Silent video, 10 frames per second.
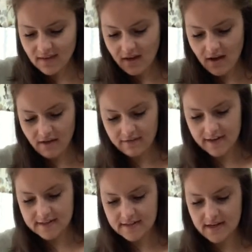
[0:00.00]
All
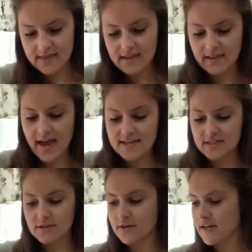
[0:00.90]
right, and the last
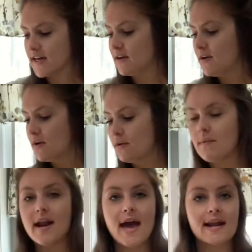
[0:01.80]
ingredient, we
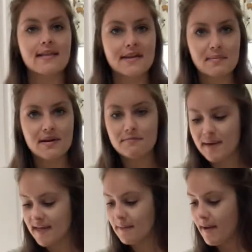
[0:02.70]
want to add a little bit of
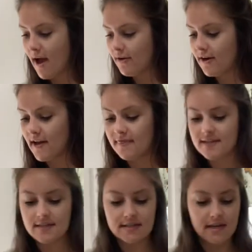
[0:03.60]
baking powder, and
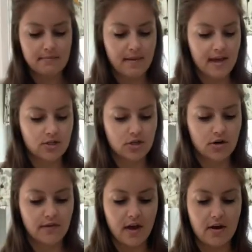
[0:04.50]
this is going to make sure
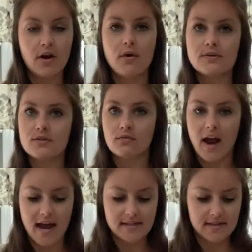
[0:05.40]
that our oats
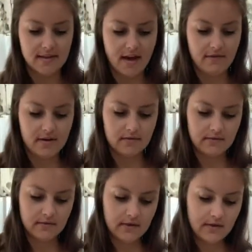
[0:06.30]
rise in the oven
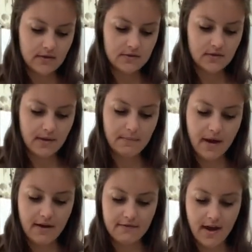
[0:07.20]
so they
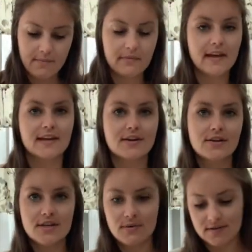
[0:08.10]
puff up like a
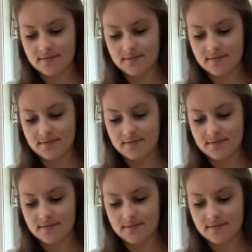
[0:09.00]
cookie would.